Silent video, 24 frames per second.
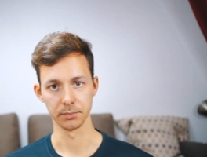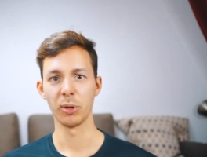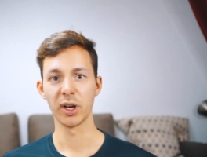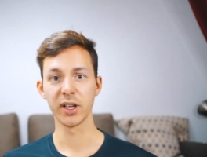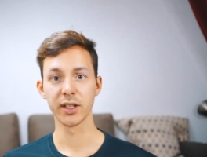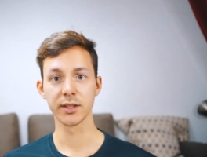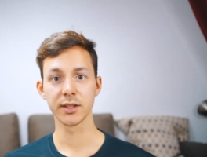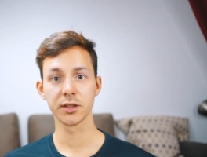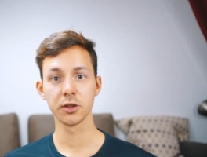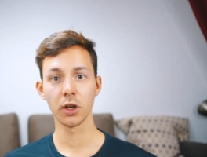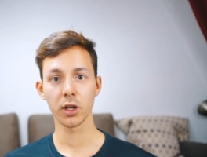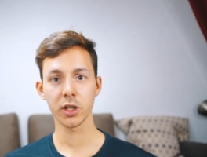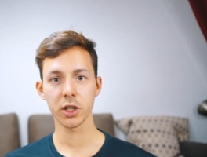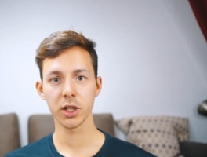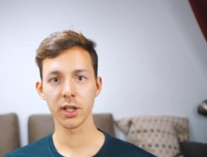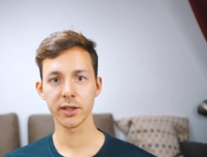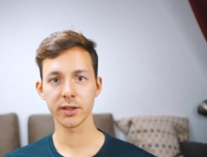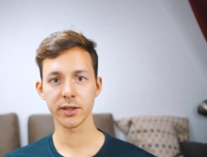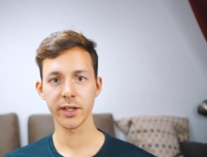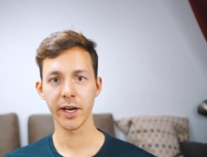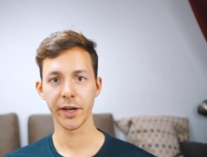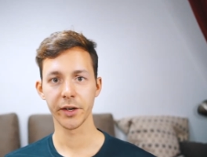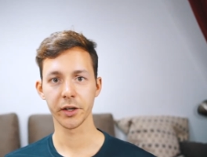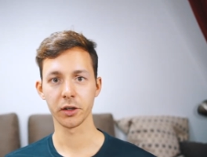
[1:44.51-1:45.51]
But it's not
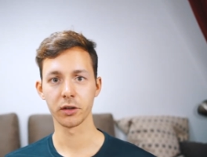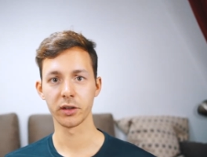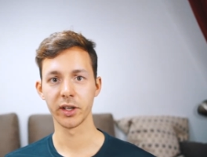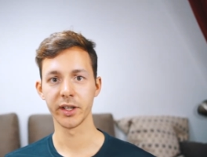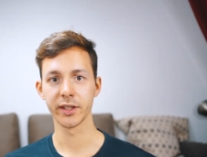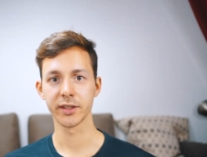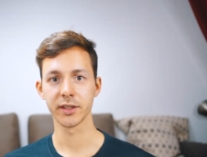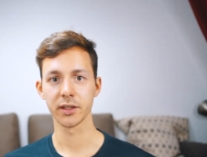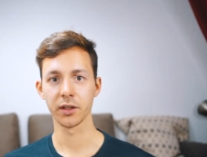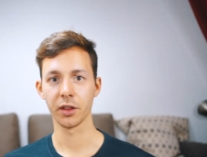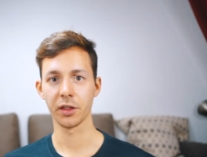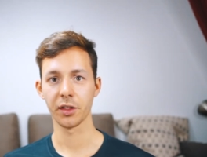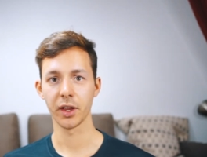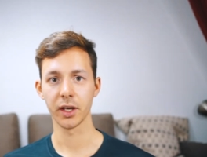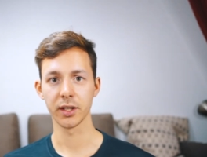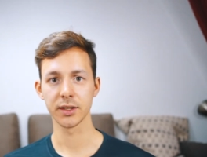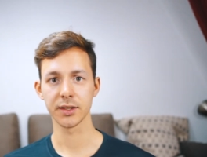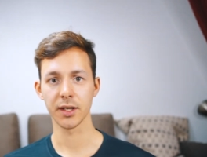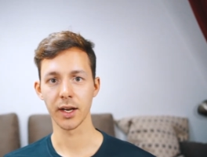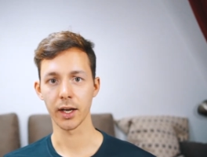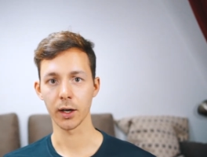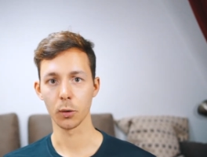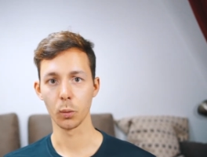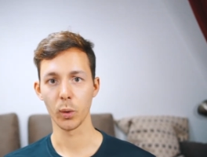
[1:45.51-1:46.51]
just categorizing
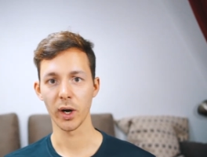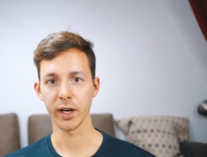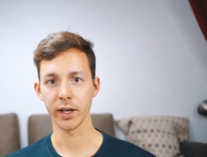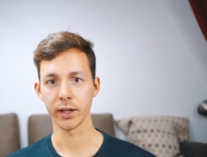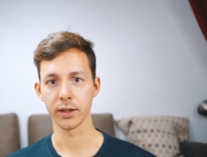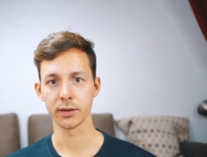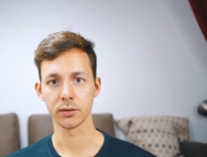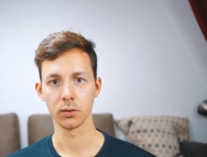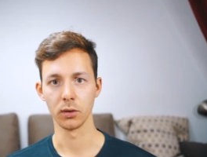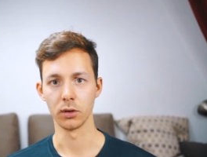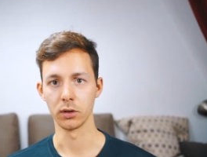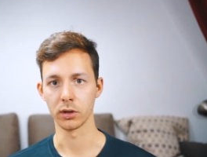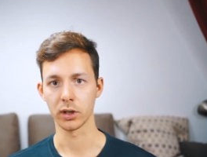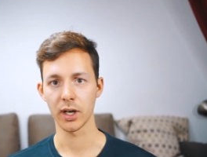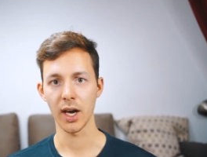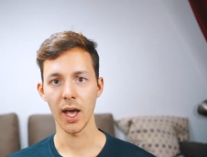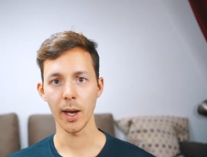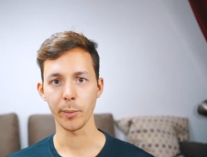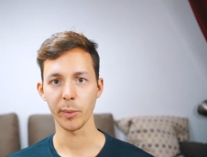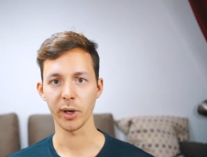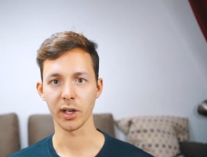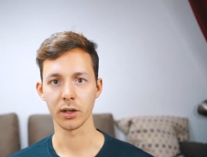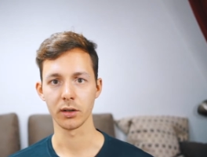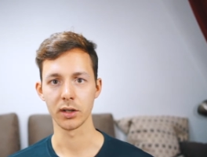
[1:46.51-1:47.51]
things like weddings or
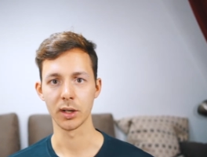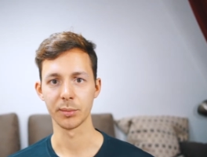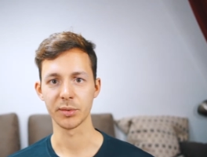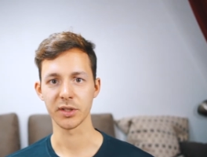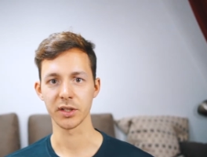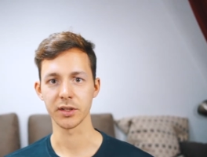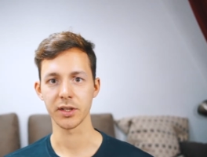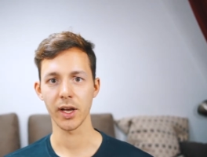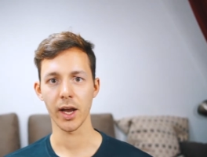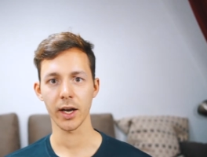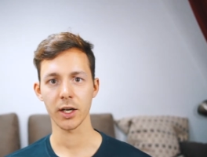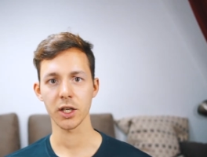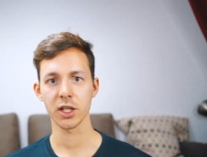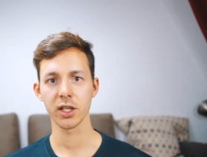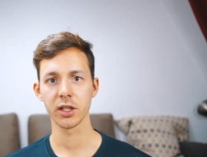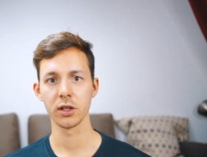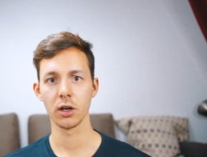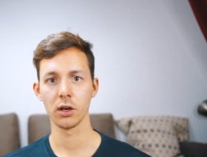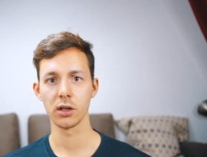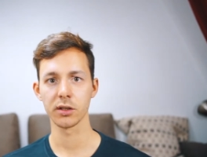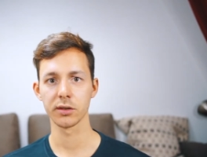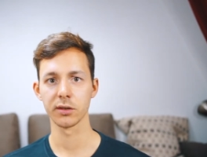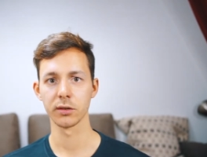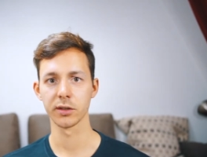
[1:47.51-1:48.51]
climbing trips, it actually
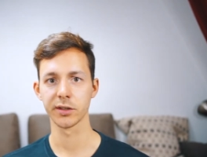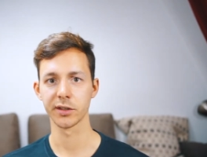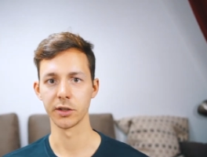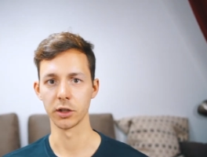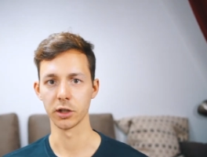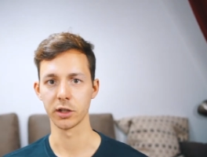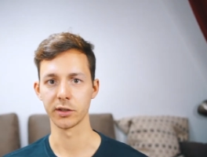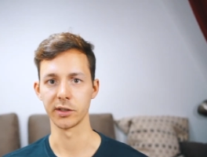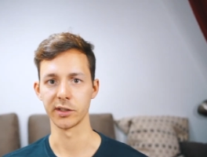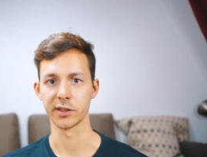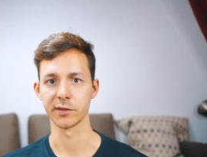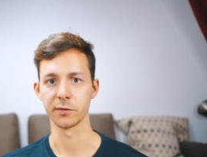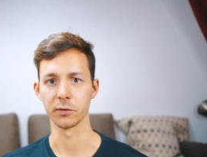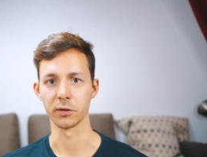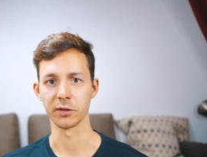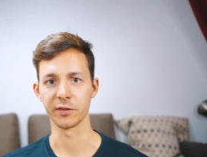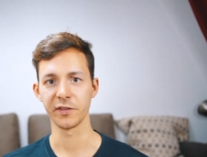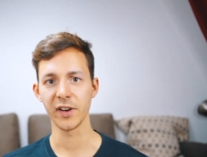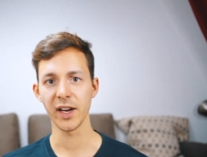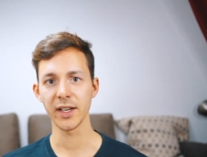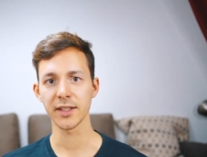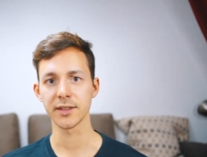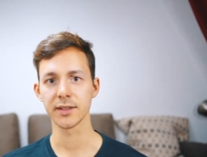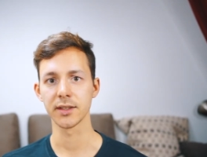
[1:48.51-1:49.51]
also searches for
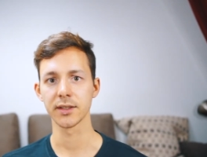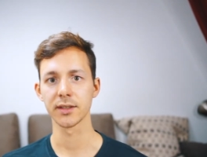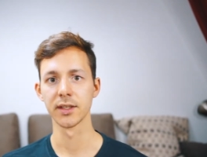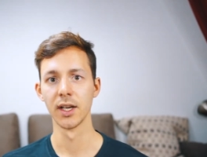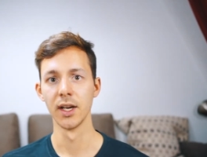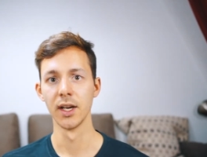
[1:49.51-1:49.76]
faces